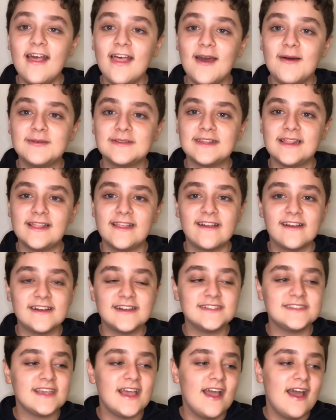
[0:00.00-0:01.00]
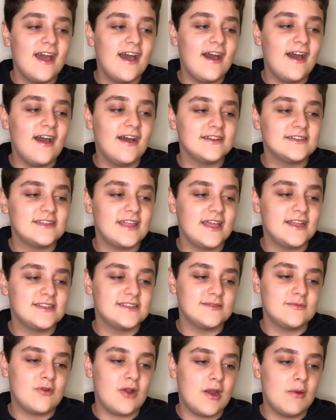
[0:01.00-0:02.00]
That was hilarious. Uh, they had
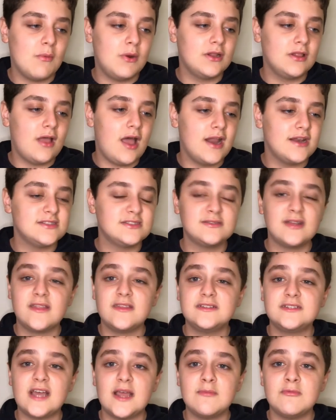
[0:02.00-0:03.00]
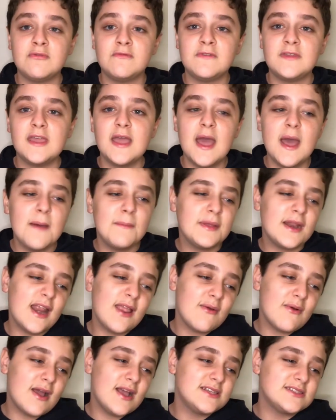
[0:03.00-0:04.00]
some great one-liners throughout the entire movie. But
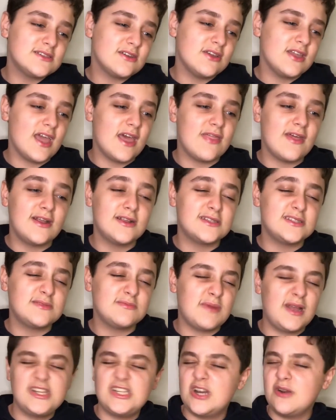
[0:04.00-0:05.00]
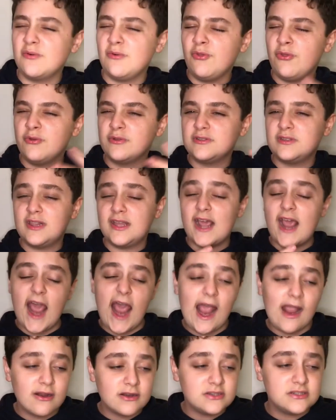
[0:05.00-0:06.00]
anyway, so so yeah, that's my general thoughts on the
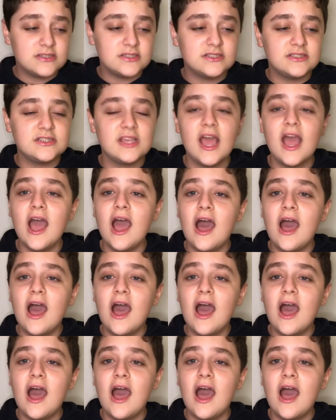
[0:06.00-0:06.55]
characters.